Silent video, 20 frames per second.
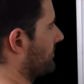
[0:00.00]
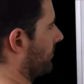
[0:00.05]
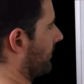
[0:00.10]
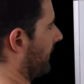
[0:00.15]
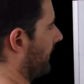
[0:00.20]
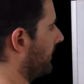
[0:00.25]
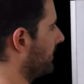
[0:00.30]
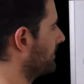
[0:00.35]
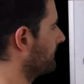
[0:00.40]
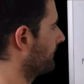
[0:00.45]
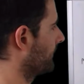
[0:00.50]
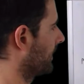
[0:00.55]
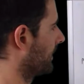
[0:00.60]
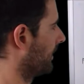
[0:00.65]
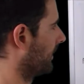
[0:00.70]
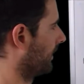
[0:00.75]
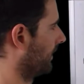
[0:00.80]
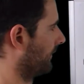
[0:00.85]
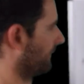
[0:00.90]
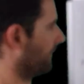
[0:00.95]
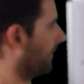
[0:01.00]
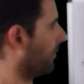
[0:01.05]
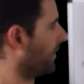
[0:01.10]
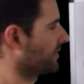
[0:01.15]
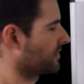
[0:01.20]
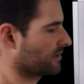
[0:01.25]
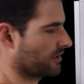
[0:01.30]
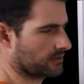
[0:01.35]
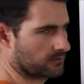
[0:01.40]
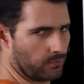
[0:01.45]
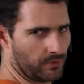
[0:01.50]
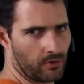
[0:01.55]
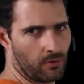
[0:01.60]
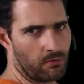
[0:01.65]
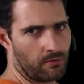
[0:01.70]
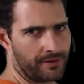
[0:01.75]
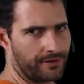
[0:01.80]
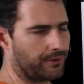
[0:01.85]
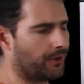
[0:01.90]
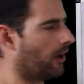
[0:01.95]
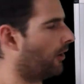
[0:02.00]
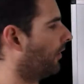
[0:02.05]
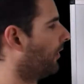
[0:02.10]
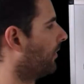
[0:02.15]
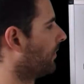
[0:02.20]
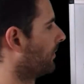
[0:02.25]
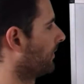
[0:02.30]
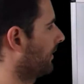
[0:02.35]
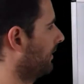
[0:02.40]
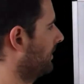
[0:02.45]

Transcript: one here, for which, as we already know,